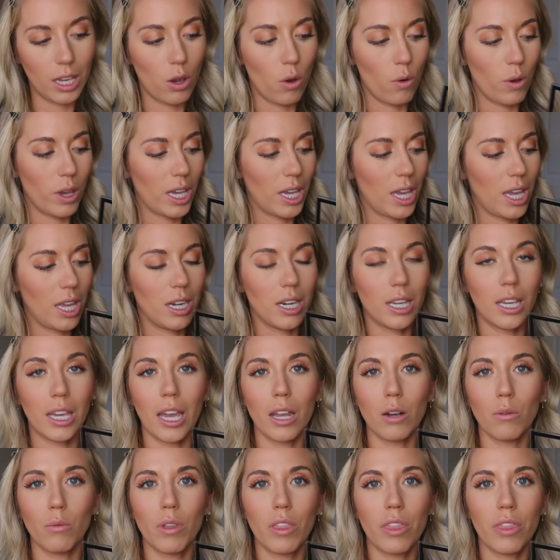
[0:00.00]
going in
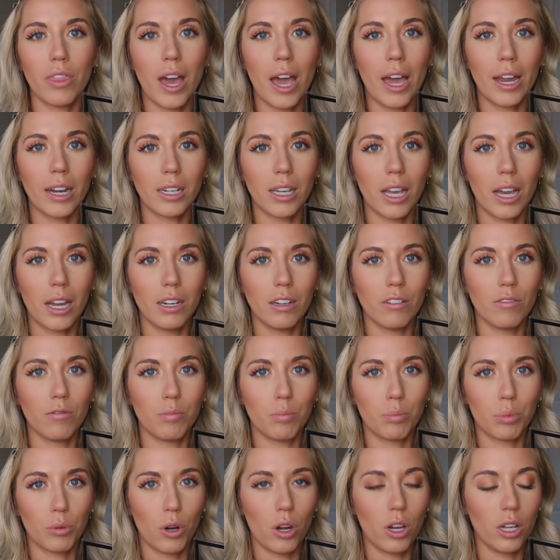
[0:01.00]
again with that kind
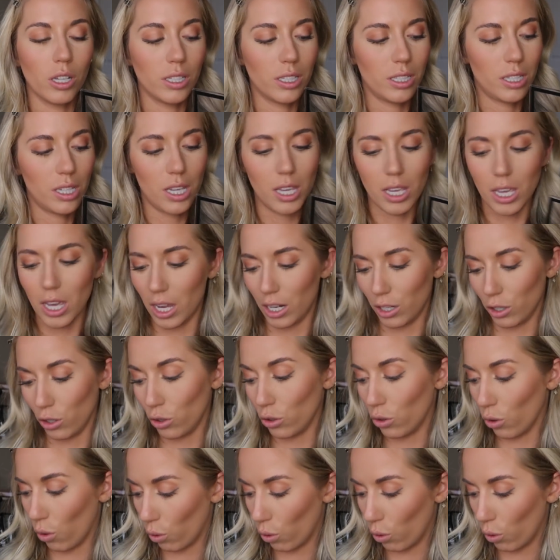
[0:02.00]
of bronzy and